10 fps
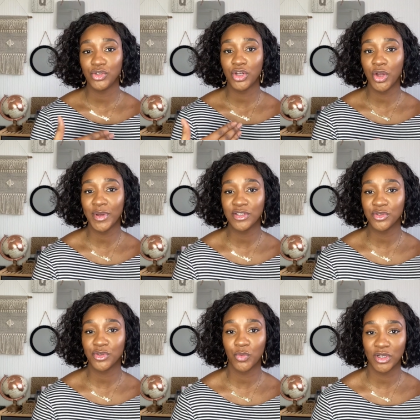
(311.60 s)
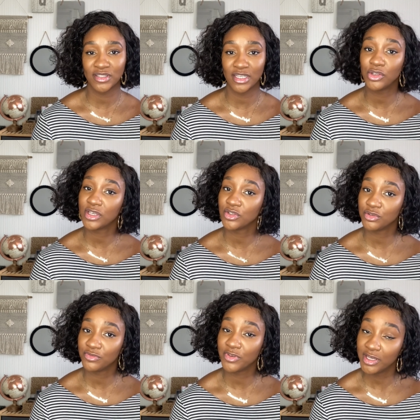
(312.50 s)
go and do the ones that you can do
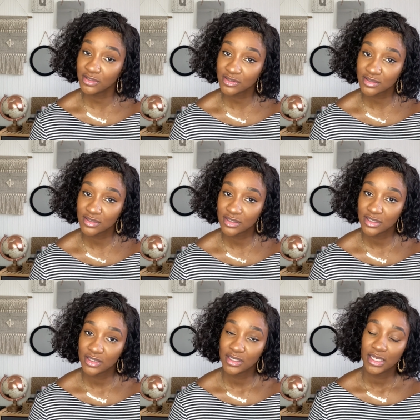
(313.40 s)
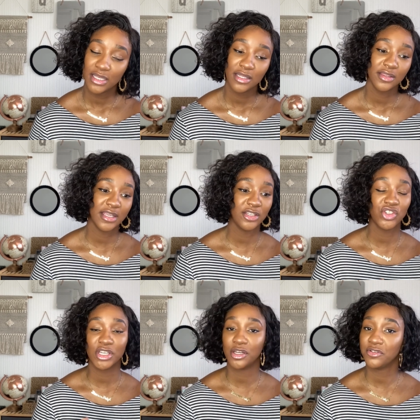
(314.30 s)
first, then you
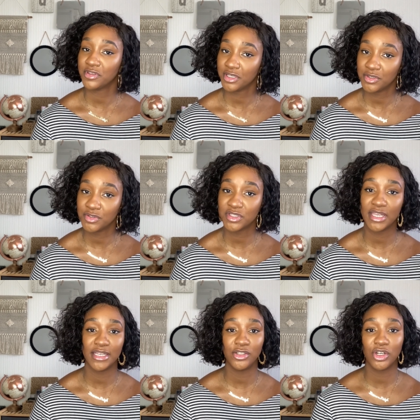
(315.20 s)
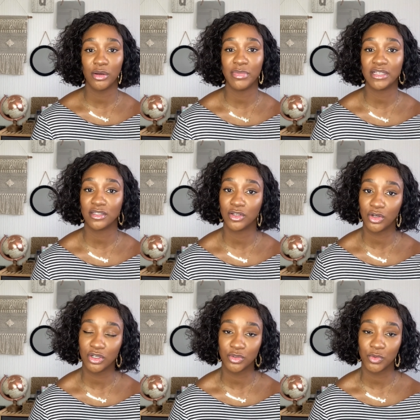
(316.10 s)
check over those, and then you come back to the
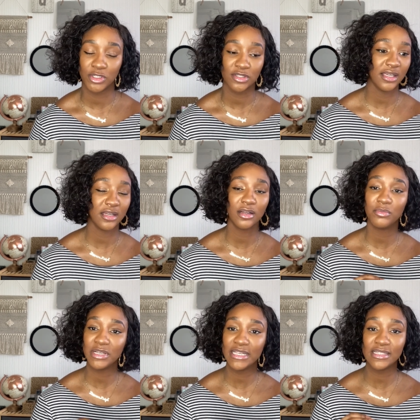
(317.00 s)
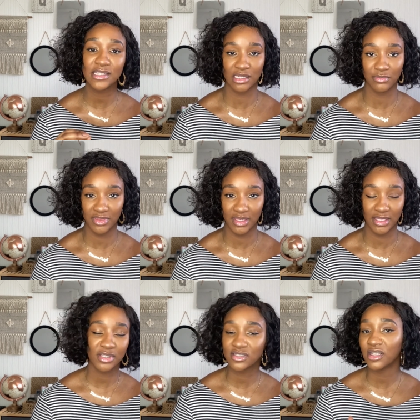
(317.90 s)
harder ones. Complete something.
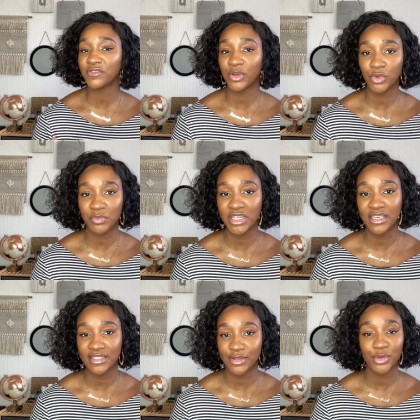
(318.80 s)
The stuff that would be easy